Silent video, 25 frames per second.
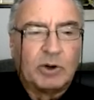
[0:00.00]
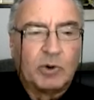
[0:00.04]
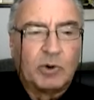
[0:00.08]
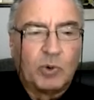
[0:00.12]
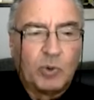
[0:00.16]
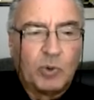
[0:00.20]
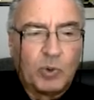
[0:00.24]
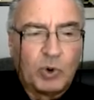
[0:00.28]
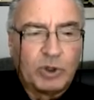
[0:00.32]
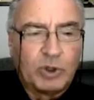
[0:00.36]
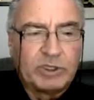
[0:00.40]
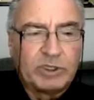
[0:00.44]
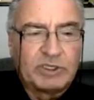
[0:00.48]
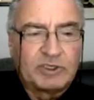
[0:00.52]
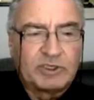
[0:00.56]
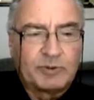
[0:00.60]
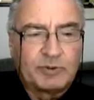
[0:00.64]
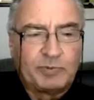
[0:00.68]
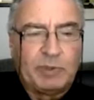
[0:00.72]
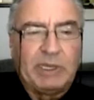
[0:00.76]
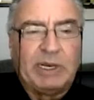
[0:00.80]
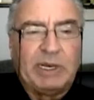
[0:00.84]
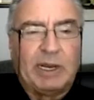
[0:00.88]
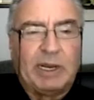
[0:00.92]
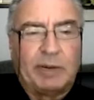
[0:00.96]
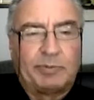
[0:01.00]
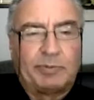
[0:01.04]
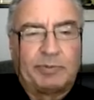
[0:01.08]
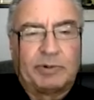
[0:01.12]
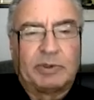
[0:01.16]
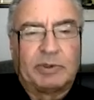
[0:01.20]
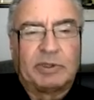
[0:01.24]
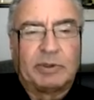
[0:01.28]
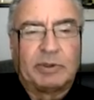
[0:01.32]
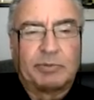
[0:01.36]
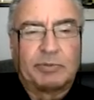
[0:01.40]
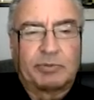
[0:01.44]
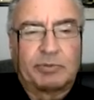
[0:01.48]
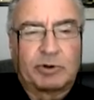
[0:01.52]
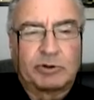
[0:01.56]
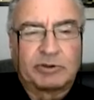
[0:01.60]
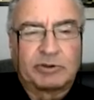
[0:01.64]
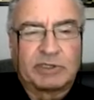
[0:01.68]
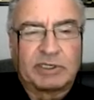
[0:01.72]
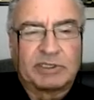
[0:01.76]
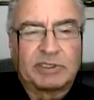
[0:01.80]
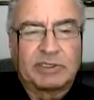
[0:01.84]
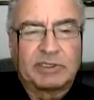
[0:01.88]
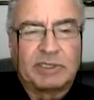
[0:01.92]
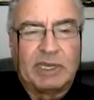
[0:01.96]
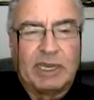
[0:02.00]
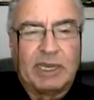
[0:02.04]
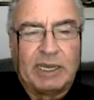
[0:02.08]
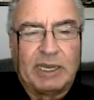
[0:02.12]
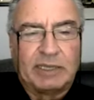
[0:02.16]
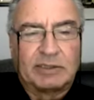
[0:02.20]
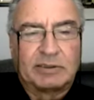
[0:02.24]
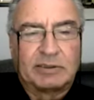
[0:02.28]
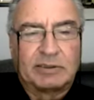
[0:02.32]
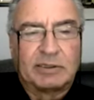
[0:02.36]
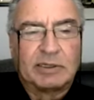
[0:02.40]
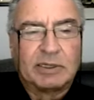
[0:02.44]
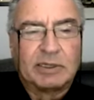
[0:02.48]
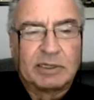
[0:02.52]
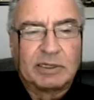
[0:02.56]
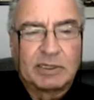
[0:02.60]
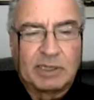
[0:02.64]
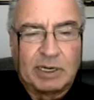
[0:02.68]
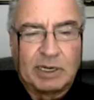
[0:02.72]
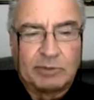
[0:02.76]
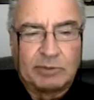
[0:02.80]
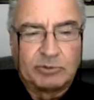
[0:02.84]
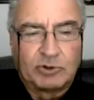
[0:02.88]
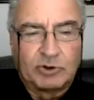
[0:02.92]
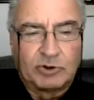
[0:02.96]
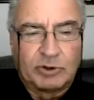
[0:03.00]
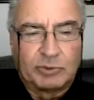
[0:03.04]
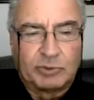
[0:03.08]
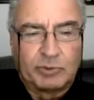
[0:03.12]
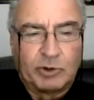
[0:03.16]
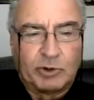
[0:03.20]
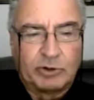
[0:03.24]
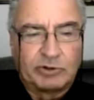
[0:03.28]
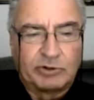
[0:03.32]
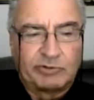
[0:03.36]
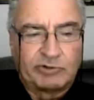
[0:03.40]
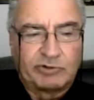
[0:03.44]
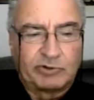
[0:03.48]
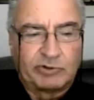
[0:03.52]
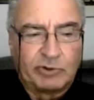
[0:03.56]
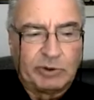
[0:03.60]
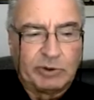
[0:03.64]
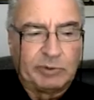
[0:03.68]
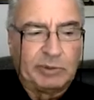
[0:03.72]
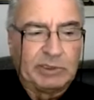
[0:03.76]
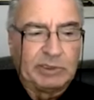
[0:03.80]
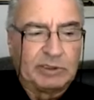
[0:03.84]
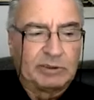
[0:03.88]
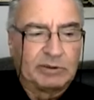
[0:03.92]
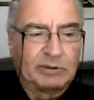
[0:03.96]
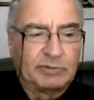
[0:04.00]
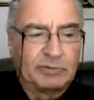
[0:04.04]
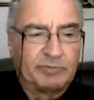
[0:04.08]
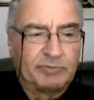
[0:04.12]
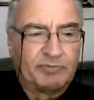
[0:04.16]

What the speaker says: would speed up the process and come to the point of treatment.